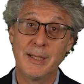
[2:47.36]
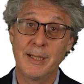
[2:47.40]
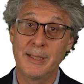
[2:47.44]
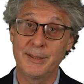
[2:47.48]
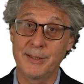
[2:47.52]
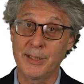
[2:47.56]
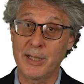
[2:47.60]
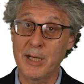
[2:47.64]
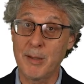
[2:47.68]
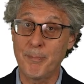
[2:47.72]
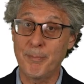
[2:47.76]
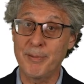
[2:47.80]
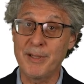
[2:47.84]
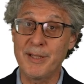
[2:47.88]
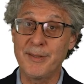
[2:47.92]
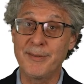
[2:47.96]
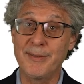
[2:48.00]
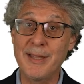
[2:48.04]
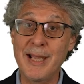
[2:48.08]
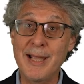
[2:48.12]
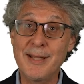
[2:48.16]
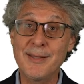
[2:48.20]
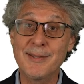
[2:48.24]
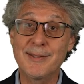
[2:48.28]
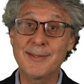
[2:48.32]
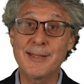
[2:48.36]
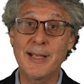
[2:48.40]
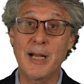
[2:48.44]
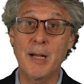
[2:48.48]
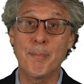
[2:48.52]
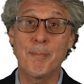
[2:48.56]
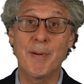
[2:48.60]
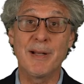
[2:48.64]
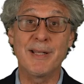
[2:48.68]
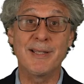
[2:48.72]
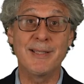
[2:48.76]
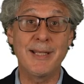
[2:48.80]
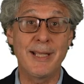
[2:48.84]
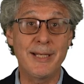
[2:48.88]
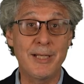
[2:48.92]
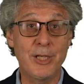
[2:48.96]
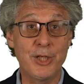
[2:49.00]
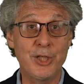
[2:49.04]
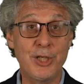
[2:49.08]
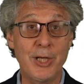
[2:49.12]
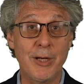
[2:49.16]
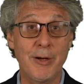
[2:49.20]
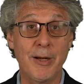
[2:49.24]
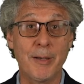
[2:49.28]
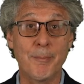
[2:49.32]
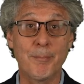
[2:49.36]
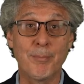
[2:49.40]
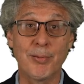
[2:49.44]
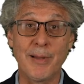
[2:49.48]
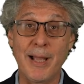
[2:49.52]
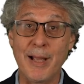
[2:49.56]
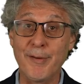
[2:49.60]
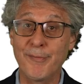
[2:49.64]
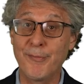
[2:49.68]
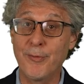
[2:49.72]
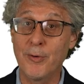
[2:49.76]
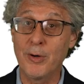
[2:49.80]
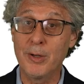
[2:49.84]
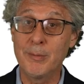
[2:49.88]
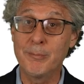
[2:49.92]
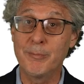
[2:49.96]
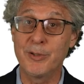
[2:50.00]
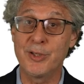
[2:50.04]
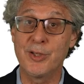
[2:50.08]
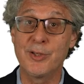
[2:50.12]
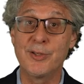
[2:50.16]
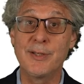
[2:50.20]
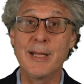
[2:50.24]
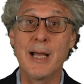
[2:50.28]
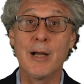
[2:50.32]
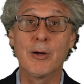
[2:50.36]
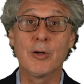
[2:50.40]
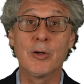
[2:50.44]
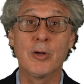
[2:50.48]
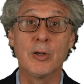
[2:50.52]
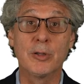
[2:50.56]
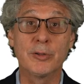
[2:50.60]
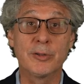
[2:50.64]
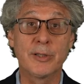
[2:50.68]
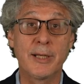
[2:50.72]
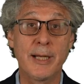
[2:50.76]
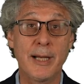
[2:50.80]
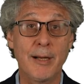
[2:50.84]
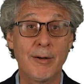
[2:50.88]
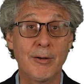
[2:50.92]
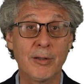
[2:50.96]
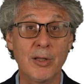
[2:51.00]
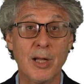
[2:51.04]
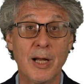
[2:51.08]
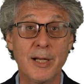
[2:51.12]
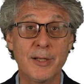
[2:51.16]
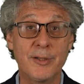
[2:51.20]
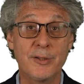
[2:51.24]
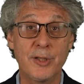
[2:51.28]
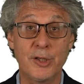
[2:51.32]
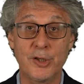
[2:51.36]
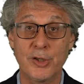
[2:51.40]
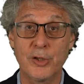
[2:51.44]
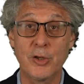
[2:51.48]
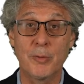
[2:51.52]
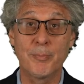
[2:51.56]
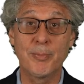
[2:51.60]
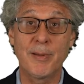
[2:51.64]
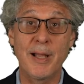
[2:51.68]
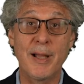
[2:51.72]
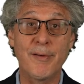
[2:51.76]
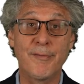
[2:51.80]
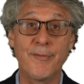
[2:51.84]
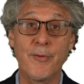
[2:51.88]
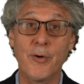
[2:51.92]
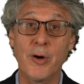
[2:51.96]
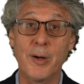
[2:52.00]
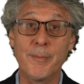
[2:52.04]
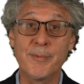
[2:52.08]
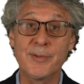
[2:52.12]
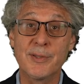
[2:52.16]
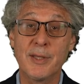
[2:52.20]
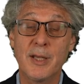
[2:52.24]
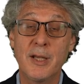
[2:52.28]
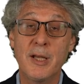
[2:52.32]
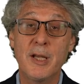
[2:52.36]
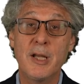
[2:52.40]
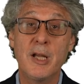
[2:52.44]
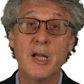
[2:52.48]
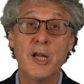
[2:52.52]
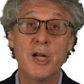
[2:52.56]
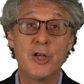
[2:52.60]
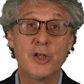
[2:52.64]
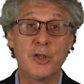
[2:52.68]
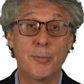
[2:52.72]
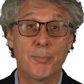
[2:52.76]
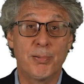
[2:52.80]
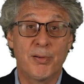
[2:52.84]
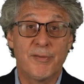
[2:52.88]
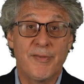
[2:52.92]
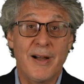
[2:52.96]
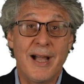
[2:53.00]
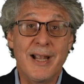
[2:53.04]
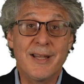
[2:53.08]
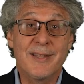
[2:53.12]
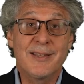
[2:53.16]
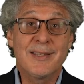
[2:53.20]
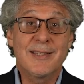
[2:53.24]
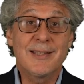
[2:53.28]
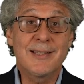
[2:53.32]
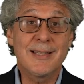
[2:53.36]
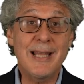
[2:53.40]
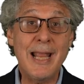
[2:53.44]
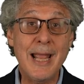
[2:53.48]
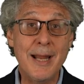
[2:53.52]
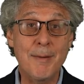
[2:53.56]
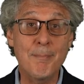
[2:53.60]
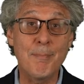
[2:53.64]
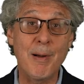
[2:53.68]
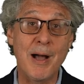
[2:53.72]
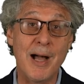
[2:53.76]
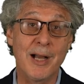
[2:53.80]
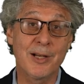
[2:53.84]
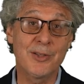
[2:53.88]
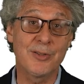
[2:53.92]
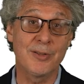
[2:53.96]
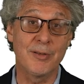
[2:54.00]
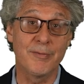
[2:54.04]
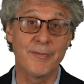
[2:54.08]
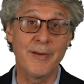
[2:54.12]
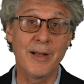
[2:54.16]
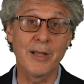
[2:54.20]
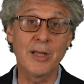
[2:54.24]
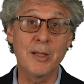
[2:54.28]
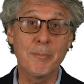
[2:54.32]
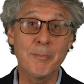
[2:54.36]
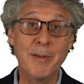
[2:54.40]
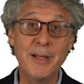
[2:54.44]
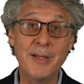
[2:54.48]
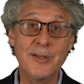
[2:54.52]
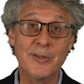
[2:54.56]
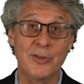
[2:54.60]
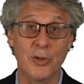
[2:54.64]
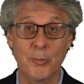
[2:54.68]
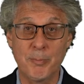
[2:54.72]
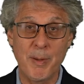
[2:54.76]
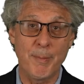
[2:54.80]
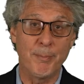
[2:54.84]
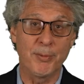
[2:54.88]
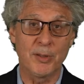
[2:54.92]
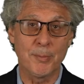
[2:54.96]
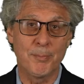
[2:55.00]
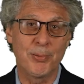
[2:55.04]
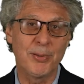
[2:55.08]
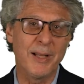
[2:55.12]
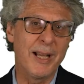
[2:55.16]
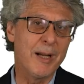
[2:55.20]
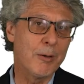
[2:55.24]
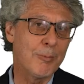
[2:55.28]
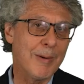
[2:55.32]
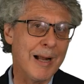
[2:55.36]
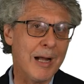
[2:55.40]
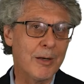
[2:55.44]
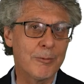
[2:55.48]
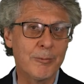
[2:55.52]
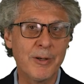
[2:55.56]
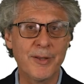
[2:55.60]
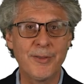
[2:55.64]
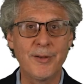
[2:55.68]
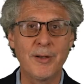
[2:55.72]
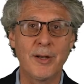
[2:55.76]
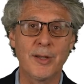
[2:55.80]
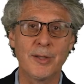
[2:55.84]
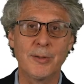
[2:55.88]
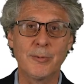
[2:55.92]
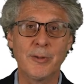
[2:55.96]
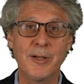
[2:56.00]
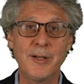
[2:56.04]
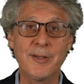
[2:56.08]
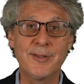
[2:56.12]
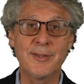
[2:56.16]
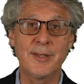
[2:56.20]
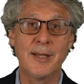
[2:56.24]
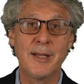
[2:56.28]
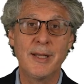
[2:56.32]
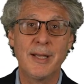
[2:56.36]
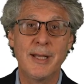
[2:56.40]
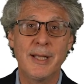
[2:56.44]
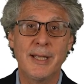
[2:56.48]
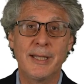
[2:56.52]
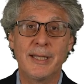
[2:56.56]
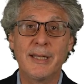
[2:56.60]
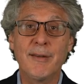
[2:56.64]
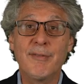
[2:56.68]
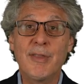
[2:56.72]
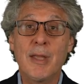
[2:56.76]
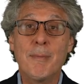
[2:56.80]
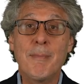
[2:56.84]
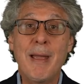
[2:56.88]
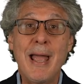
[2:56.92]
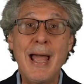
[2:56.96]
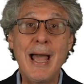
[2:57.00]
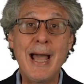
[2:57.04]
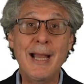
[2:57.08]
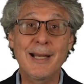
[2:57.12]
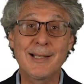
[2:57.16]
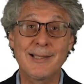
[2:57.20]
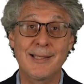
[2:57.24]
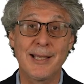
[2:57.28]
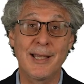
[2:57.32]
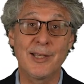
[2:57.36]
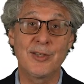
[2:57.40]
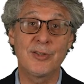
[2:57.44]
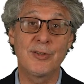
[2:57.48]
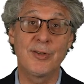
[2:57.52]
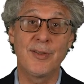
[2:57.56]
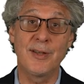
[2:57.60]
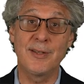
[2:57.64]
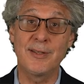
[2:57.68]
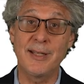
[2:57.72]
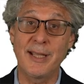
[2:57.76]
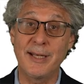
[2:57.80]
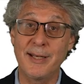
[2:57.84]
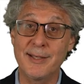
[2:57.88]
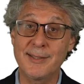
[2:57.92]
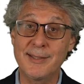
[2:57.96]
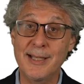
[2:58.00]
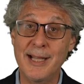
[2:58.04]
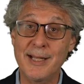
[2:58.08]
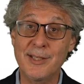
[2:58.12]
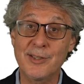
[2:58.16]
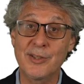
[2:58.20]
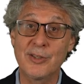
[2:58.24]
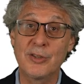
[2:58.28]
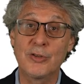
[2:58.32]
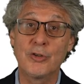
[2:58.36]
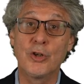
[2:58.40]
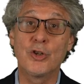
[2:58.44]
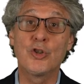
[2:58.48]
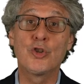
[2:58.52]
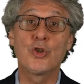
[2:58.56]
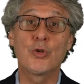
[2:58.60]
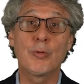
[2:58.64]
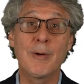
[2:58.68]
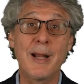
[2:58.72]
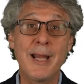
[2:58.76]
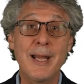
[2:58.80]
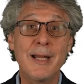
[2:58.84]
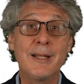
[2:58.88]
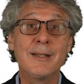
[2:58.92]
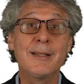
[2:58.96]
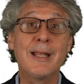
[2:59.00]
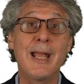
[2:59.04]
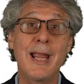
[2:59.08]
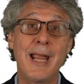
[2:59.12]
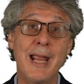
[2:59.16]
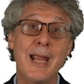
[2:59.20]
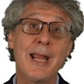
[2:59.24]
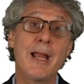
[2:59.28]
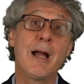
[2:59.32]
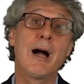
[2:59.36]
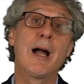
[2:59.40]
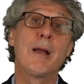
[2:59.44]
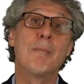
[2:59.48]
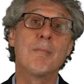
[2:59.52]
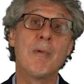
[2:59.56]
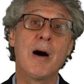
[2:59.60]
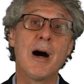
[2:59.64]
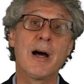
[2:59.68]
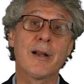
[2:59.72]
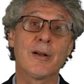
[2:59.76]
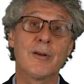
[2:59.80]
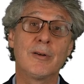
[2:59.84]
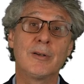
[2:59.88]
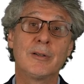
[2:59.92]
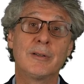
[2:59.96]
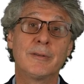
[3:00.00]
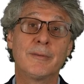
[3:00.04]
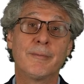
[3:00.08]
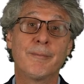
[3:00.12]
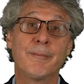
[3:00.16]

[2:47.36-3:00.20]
The company then set up a data sharing platform, which is now called Carillon Digital Platforms, to provide sandbox development, so people to play around with, in other words, give them access to the data sets to train the AI model.